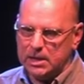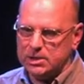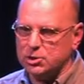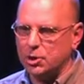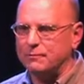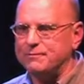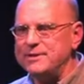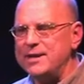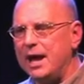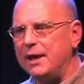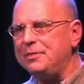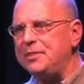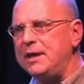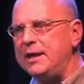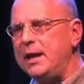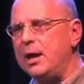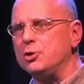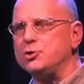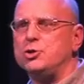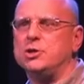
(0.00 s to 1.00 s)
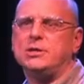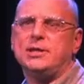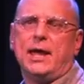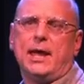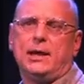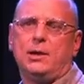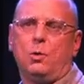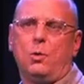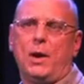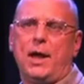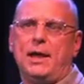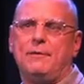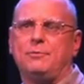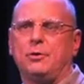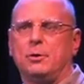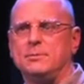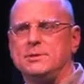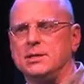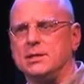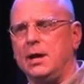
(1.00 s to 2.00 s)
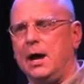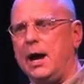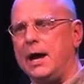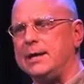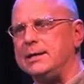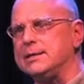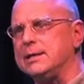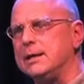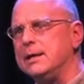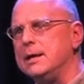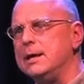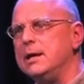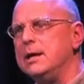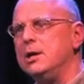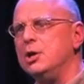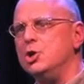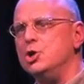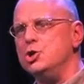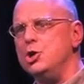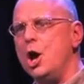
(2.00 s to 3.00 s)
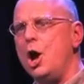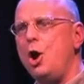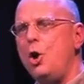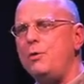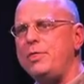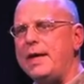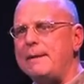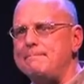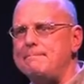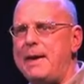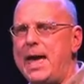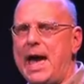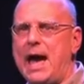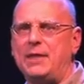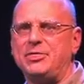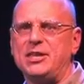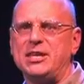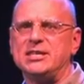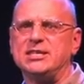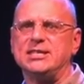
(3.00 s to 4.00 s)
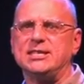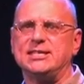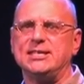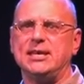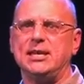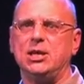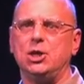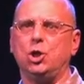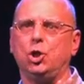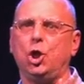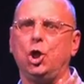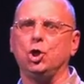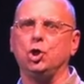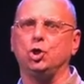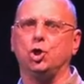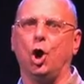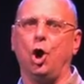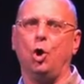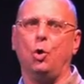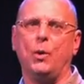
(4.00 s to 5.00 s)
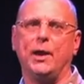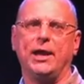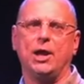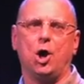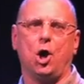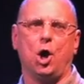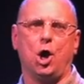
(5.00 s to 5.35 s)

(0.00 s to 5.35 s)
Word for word: So if nothing else you take away from tonight, know that math is still going